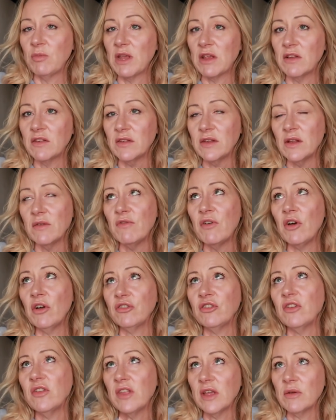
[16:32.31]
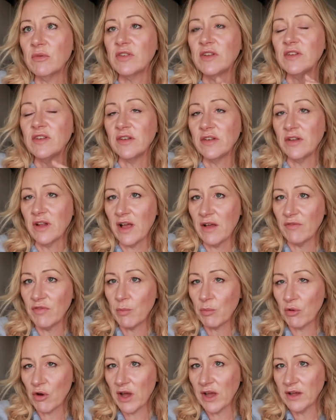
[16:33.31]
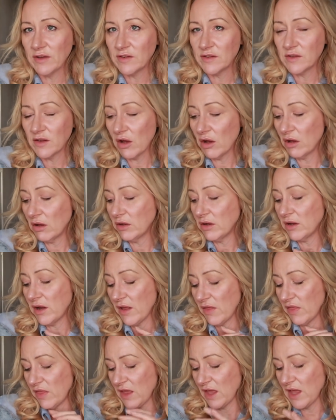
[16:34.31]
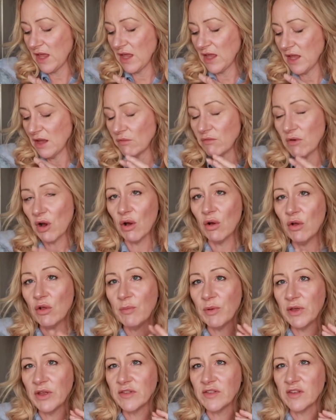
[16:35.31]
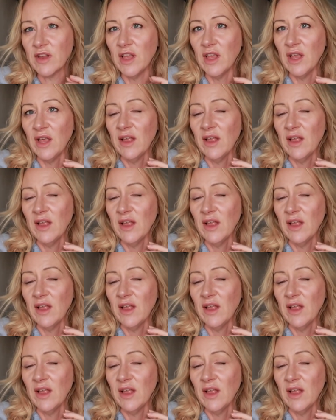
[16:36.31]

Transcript: because the unfortunate thing was it didn't have the price on the roll, but